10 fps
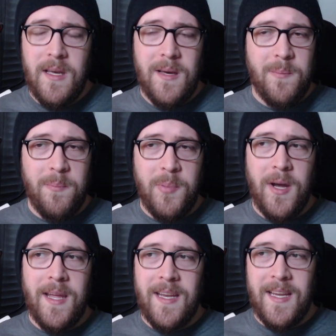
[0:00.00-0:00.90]

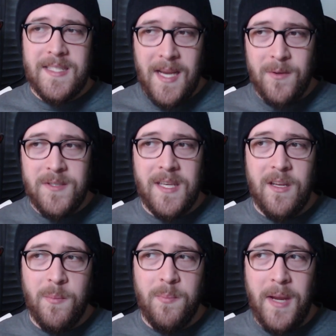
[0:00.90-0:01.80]
but it sounds like
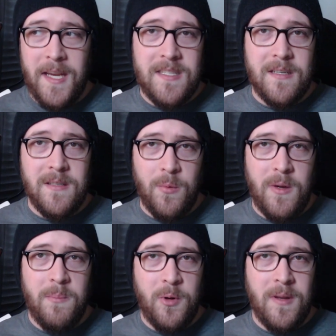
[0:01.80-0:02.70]
they're basically
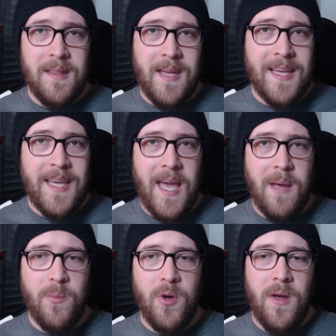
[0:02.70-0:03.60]
rebooting that
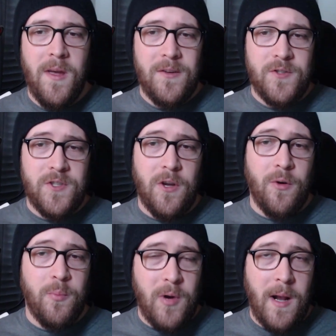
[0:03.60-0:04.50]
game,
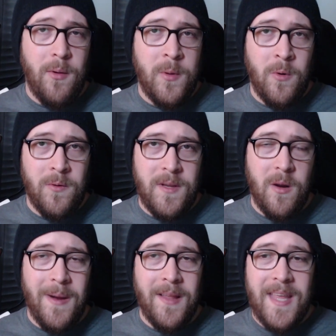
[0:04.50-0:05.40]
so probably won't
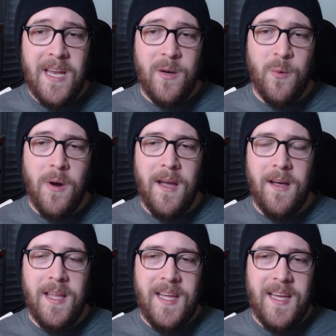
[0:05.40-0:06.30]
hear about that in a
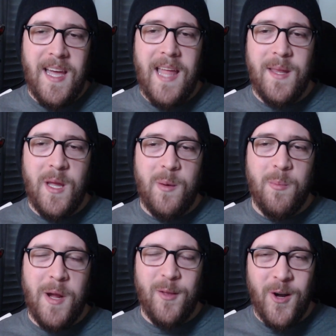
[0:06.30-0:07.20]
while. And then
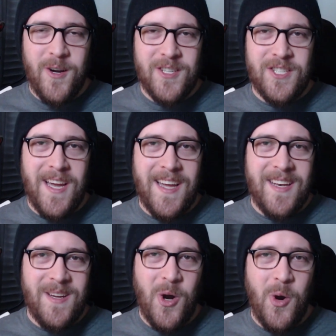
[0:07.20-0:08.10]
my long
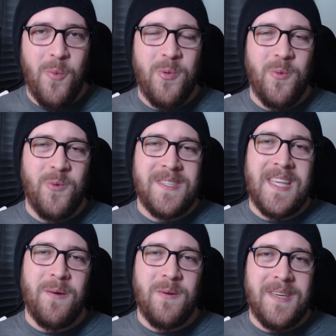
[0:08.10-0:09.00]
shot hope was
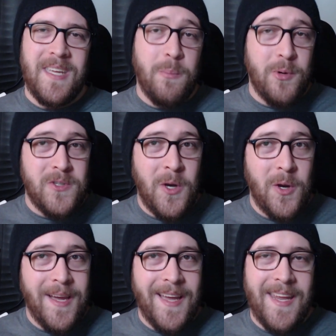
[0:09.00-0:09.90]
that we would get
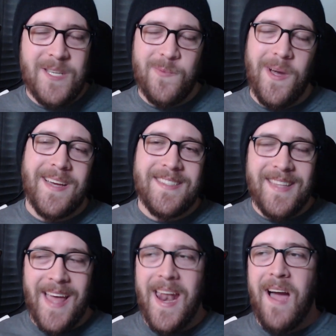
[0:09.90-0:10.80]
Persona on Xbox,
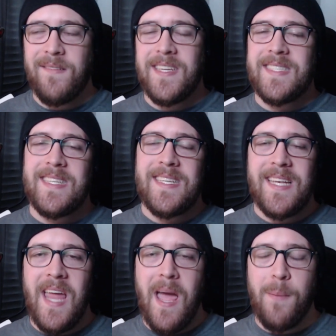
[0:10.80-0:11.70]
and that obviously
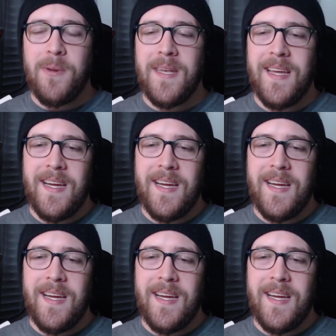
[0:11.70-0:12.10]
didn't happen.